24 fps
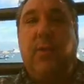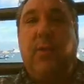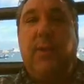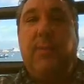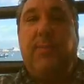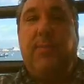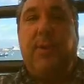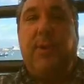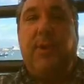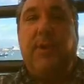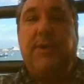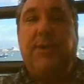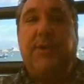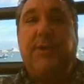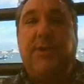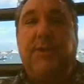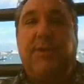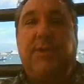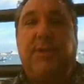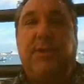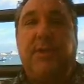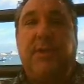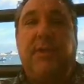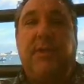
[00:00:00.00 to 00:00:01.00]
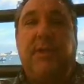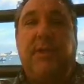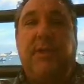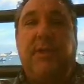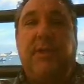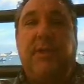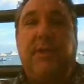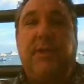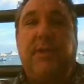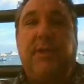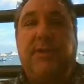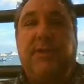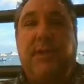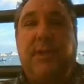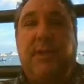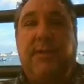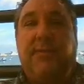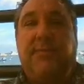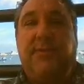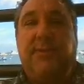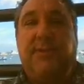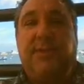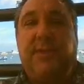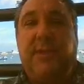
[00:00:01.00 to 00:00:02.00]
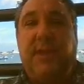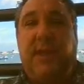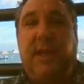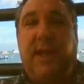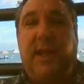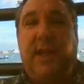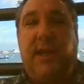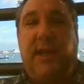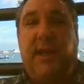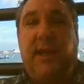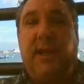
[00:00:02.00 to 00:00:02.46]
We purchased the Castle of the Sea.com,